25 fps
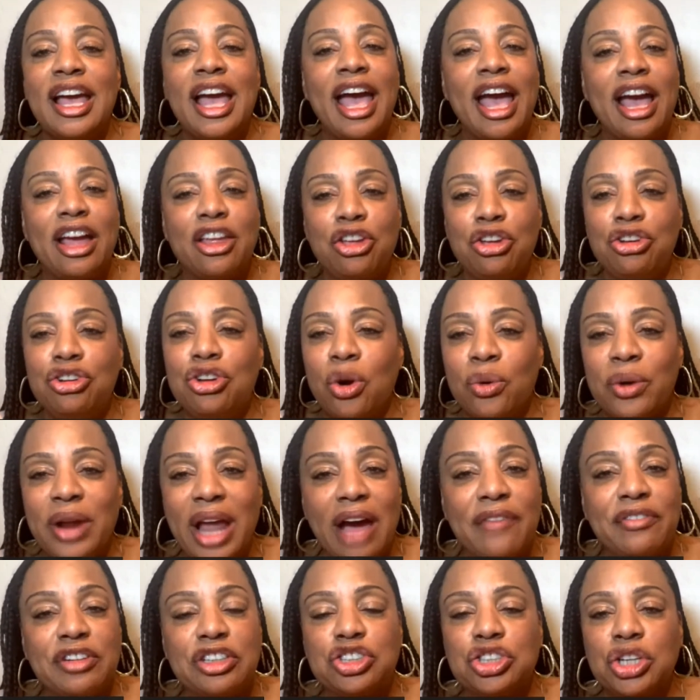and you don't
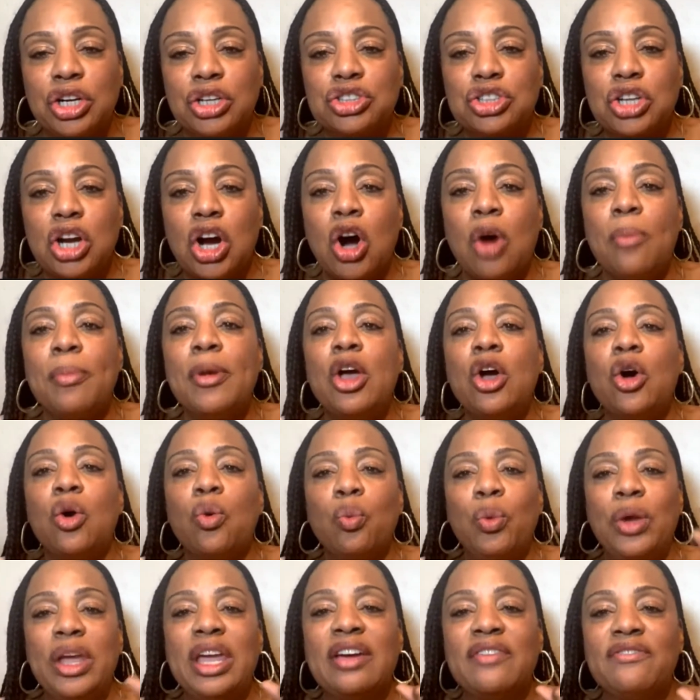have a church home,
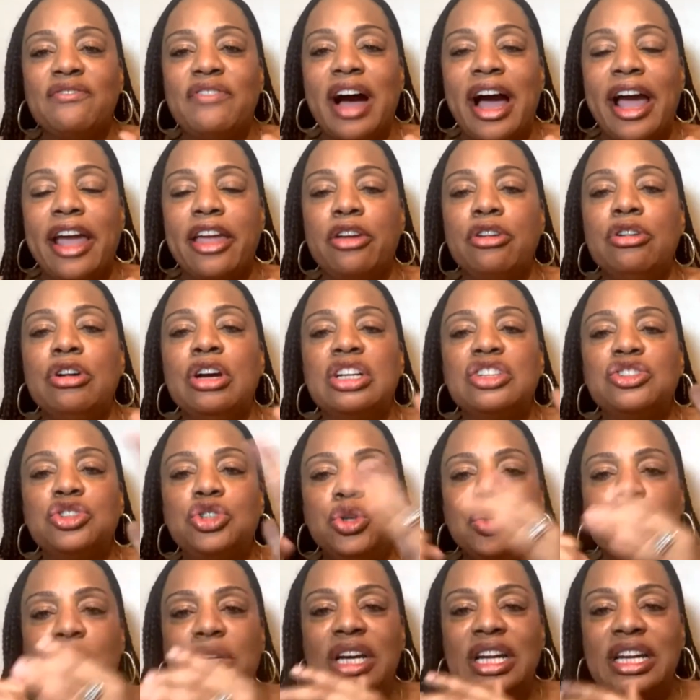we invite you
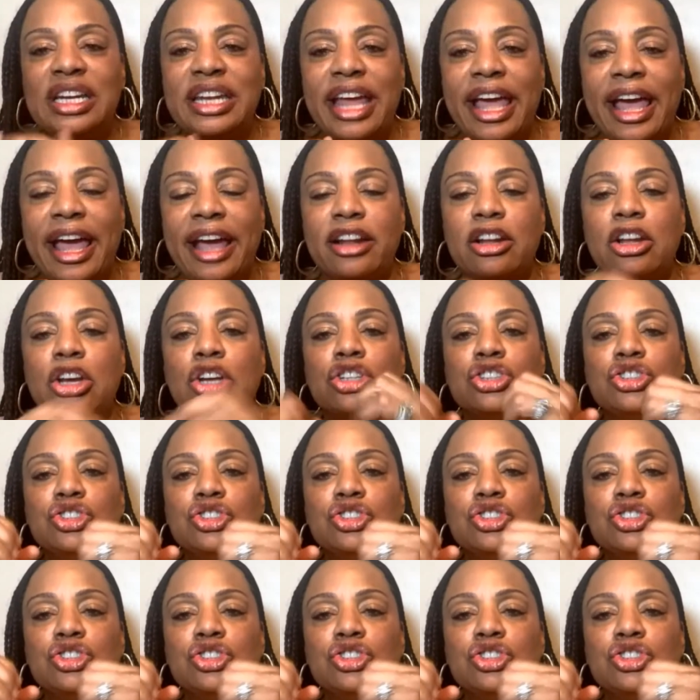to connect,